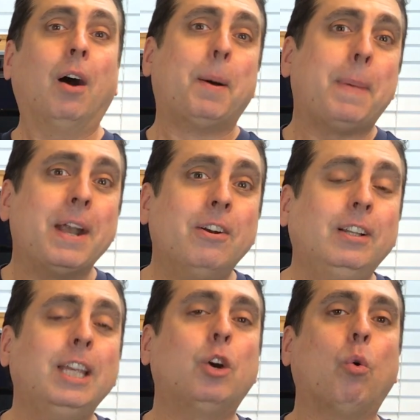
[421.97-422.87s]

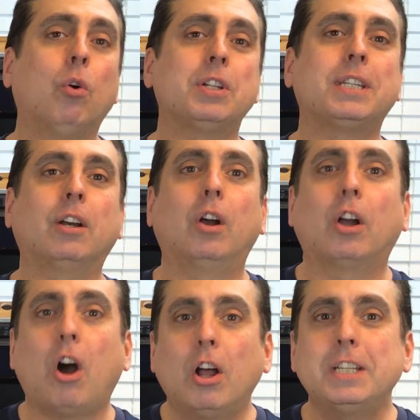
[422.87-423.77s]
Apparently, Quartz
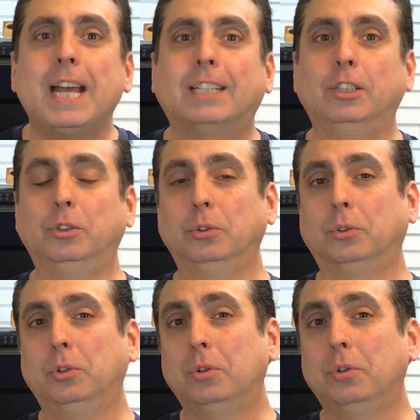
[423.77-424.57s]
contacted Google,